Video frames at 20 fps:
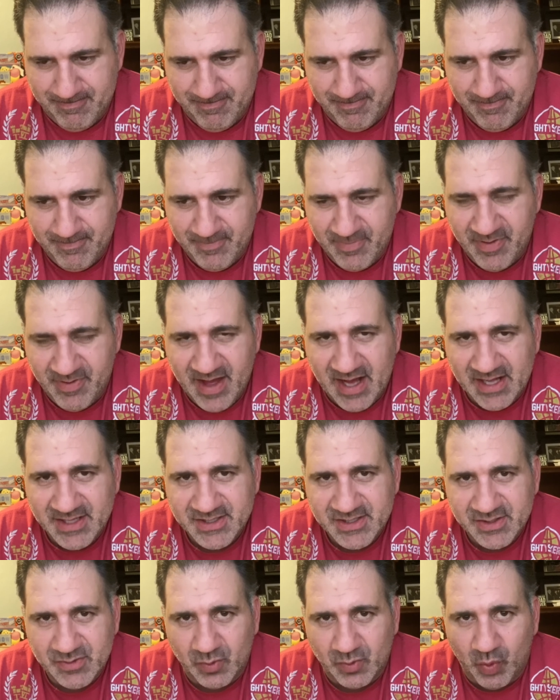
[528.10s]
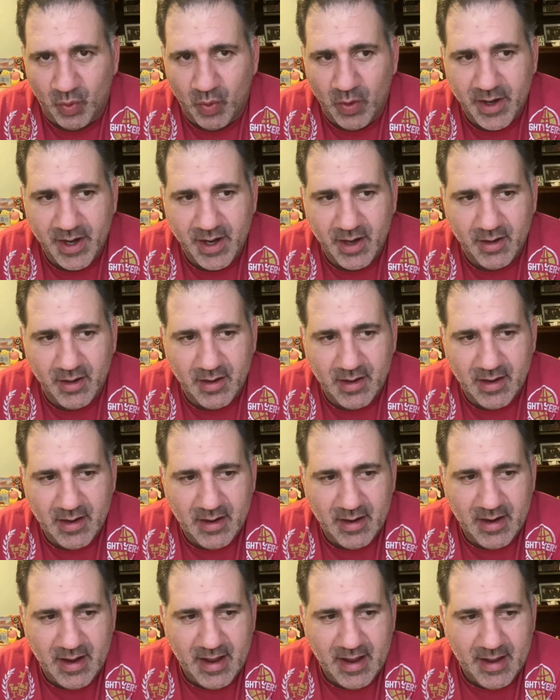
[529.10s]
that's where
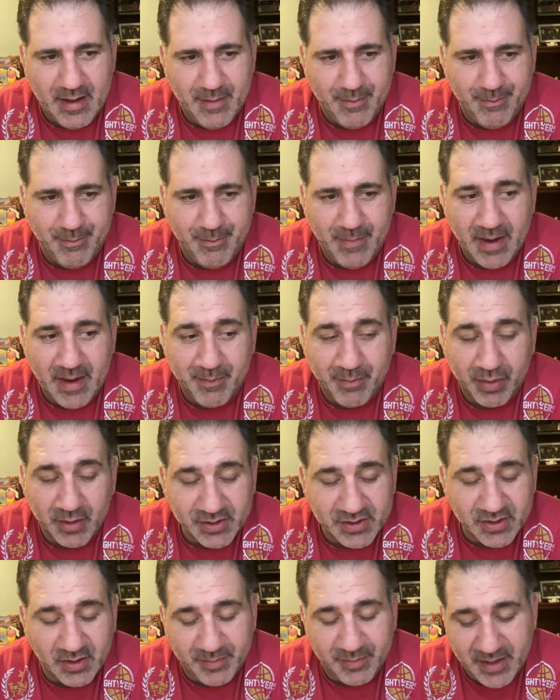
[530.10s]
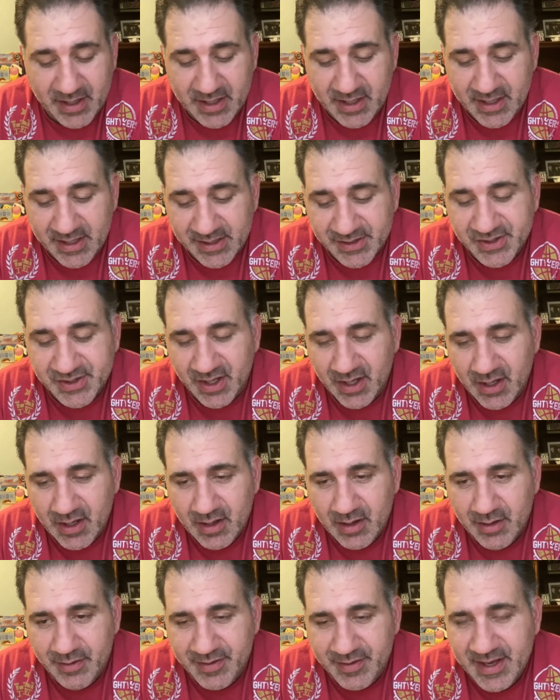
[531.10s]
my personal opinion is
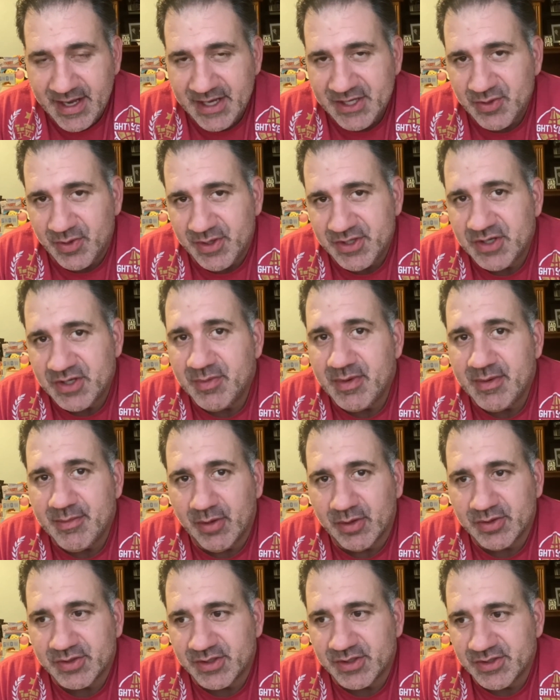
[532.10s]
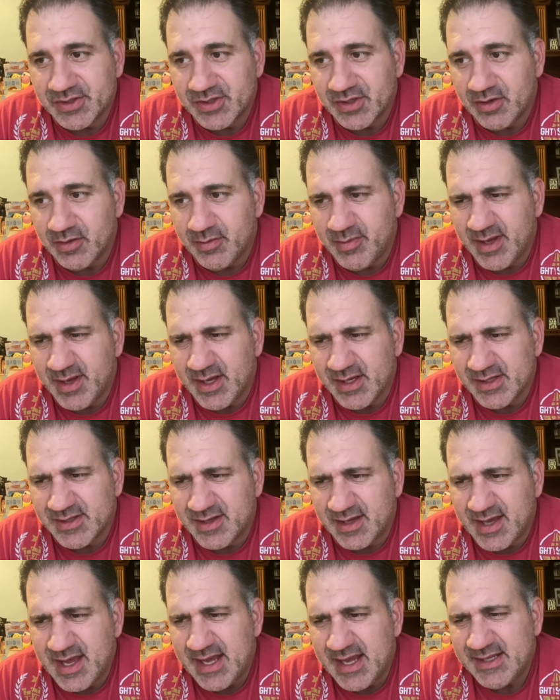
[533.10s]
the HOA should be most concerned, because
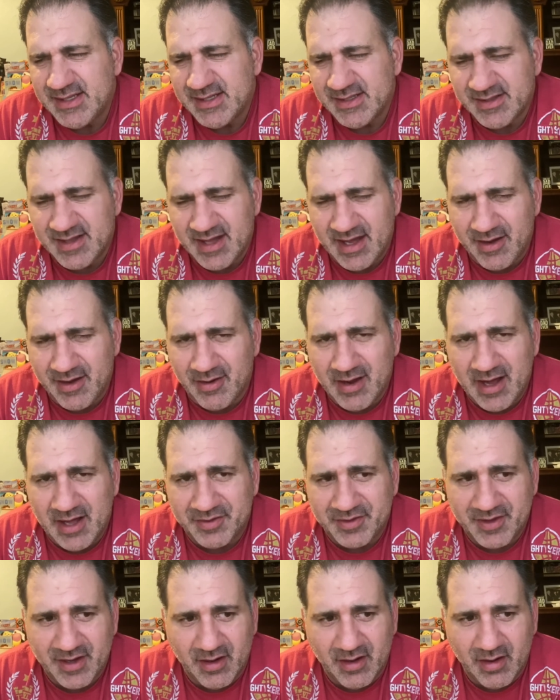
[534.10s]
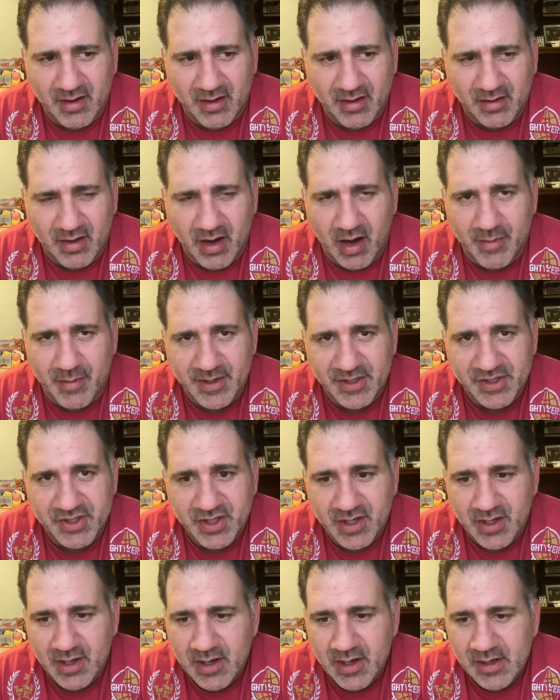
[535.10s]
the cases that are out there are garbage.
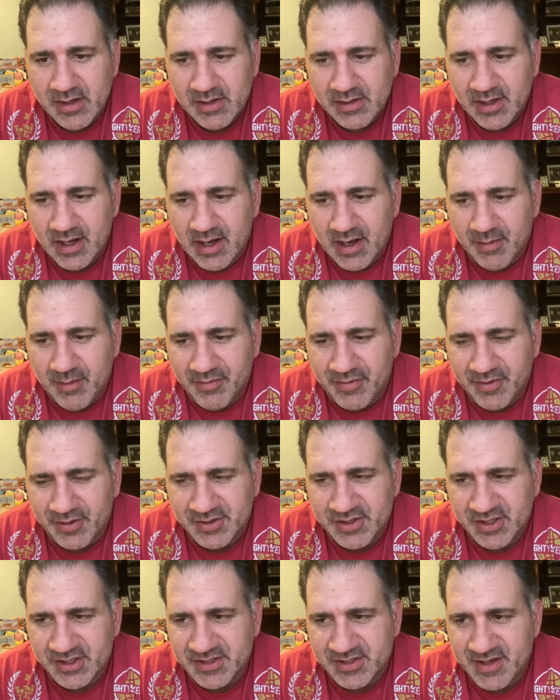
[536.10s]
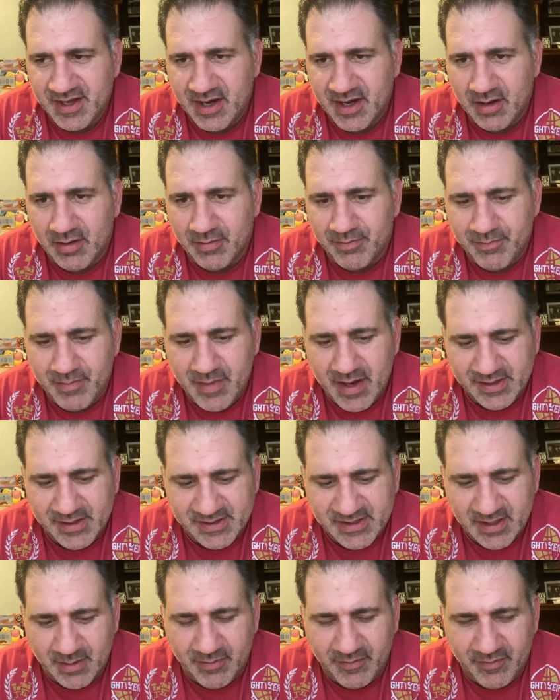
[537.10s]
They're just there, and
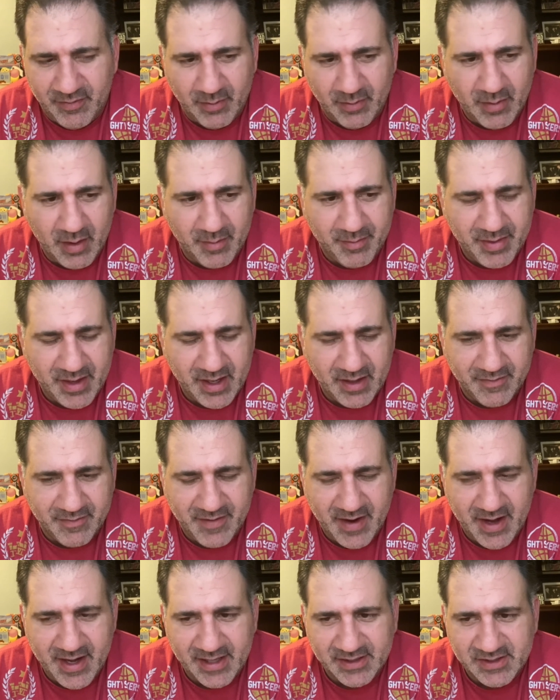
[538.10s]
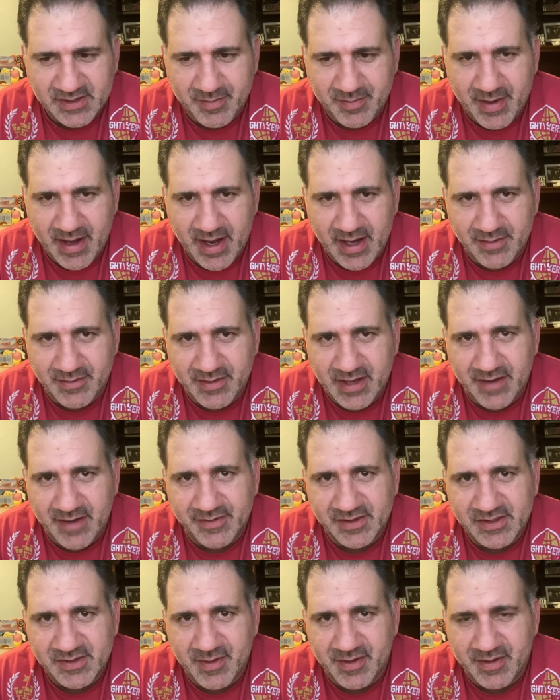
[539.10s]
some of them are being financed by
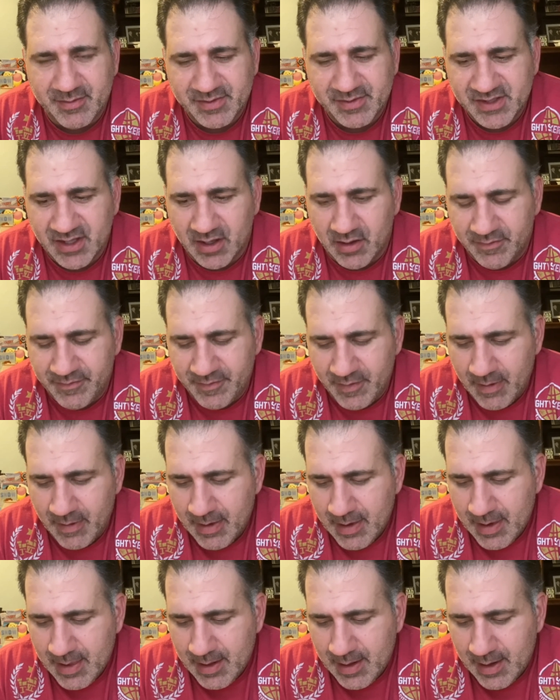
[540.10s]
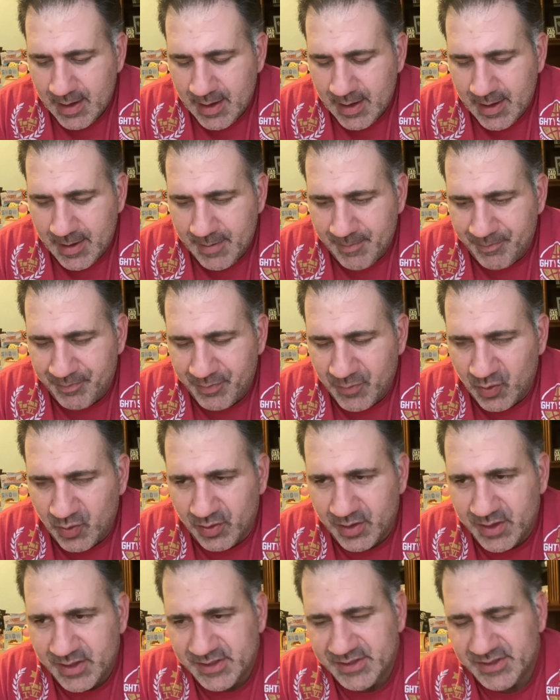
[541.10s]
David Smith himself
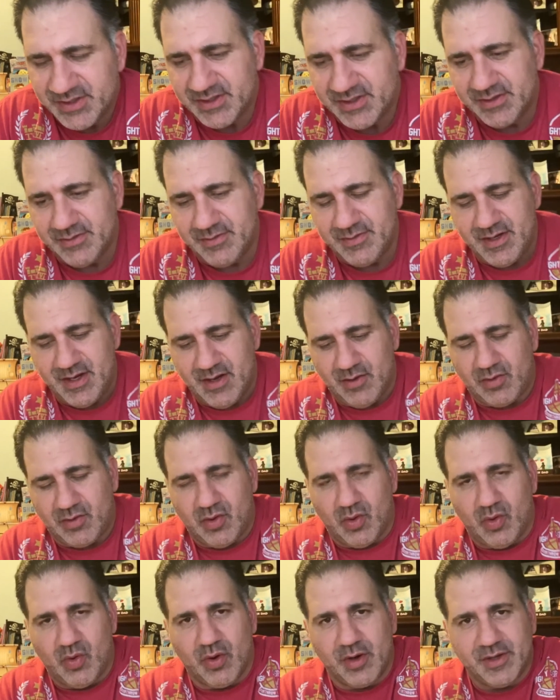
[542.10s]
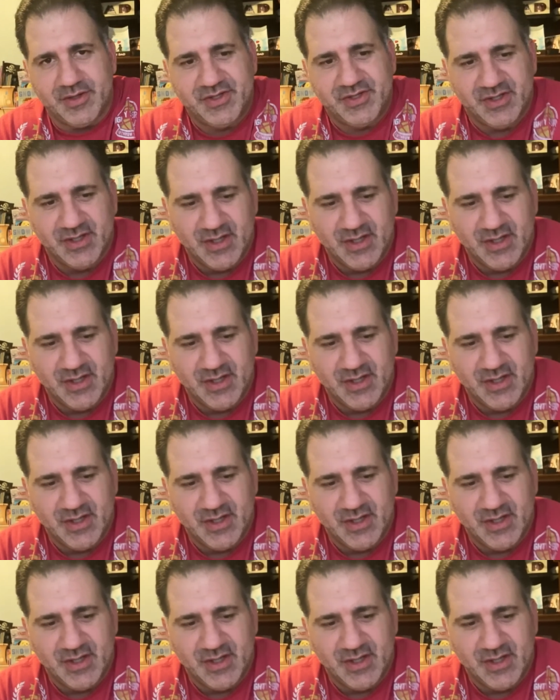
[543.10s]
or his, cohorts